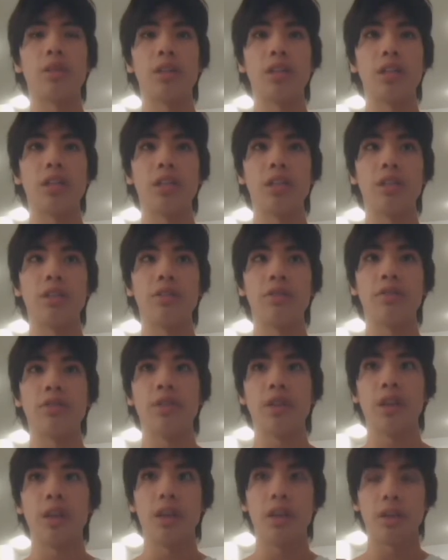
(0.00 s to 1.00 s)
and Eve
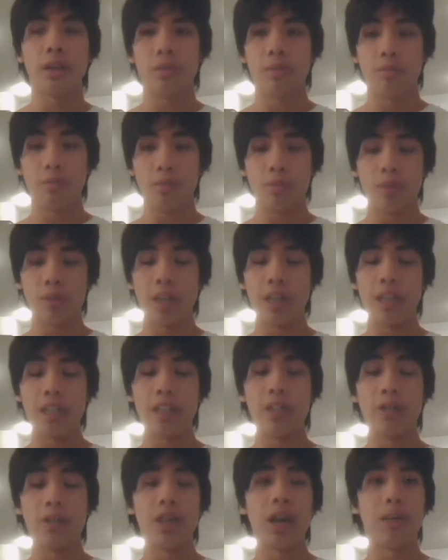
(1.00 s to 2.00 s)

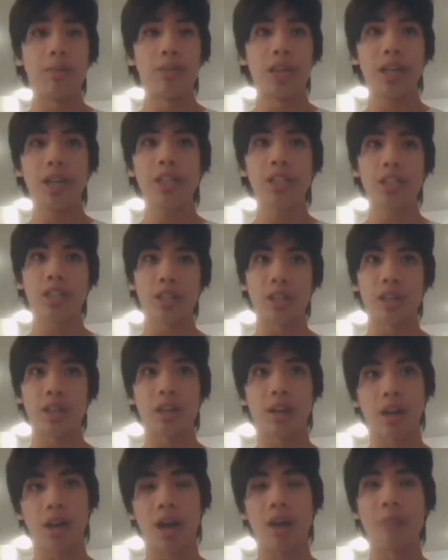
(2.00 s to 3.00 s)
into temptation.
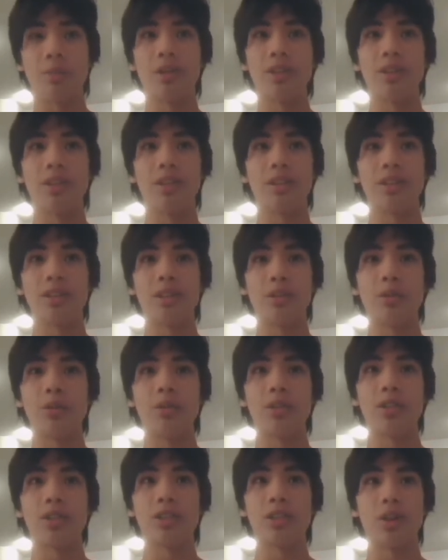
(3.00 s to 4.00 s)
I mean,
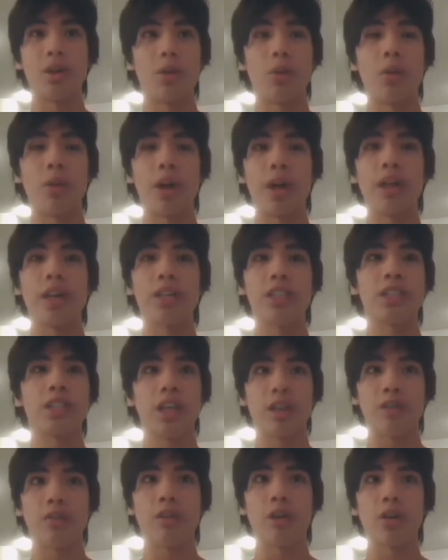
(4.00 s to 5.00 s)
there is no way a
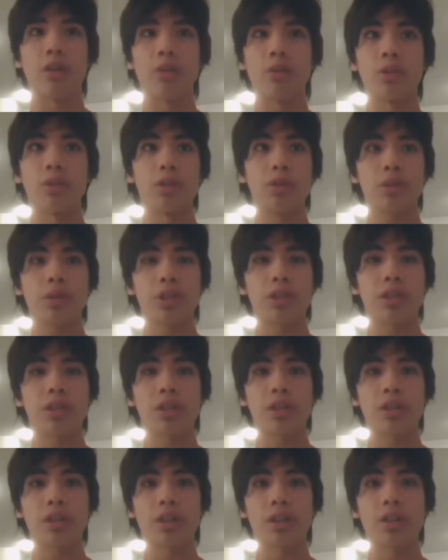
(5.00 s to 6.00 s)
sane father would do such a
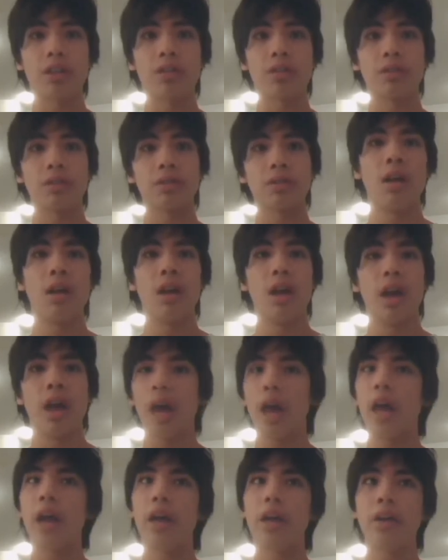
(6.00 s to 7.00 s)
thing.
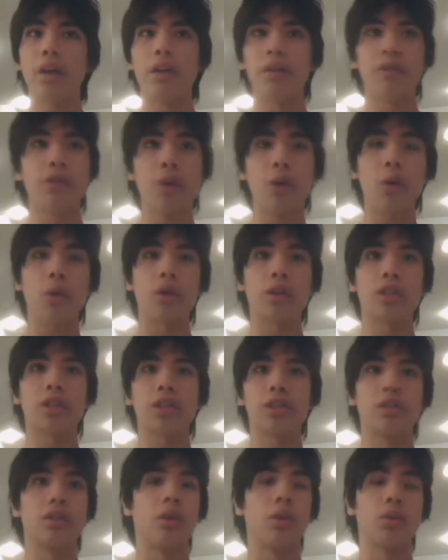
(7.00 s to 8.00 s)
And of
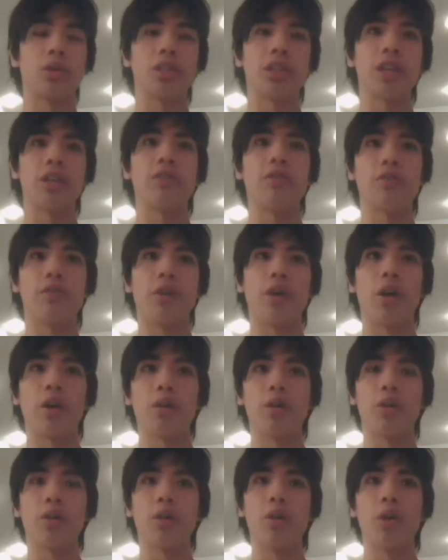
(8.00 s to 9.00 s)
course, no sane
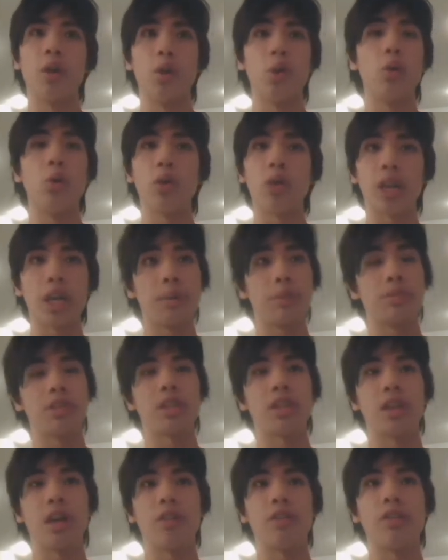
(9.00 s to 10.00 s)
father who claims
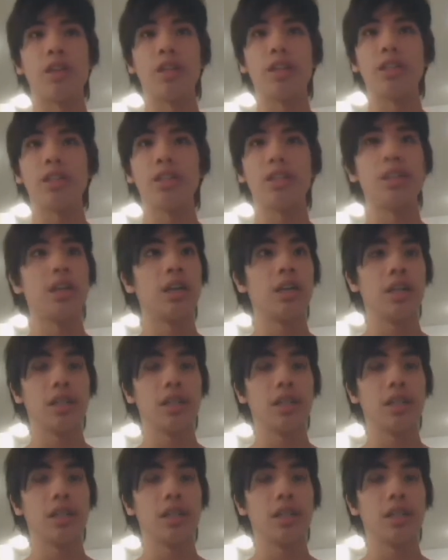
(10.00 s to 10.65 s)
to love his